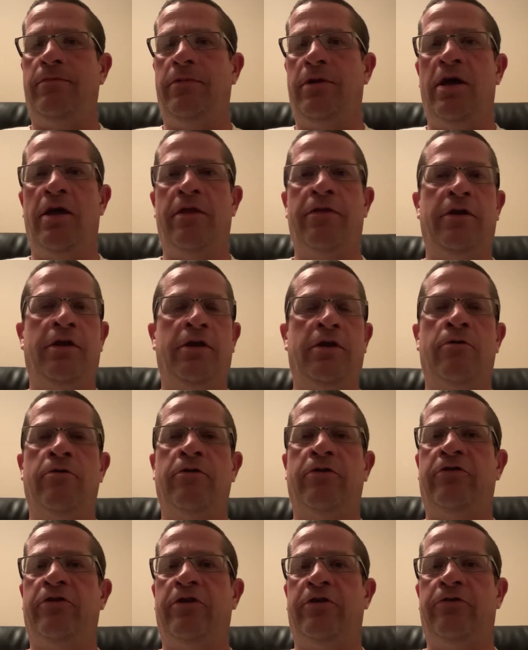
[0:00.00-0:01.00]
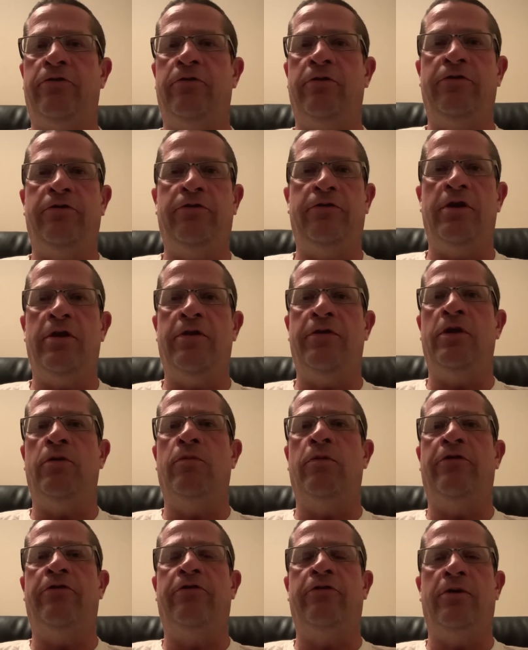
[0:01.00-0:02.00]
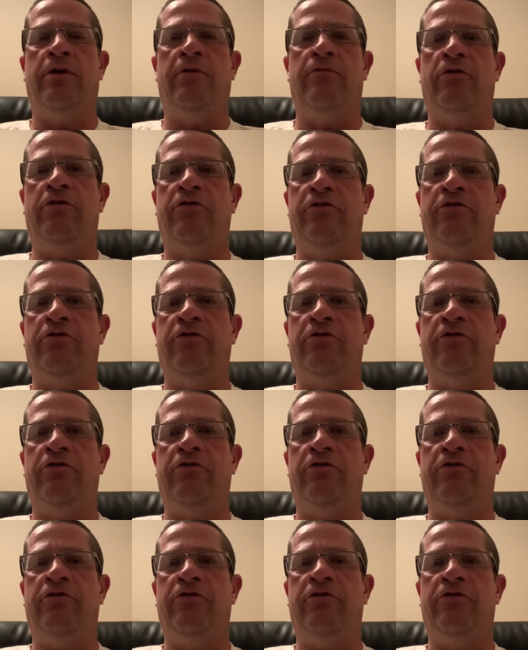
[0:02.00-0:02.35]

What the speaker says: nothing, no accessories, nothing whatsoever,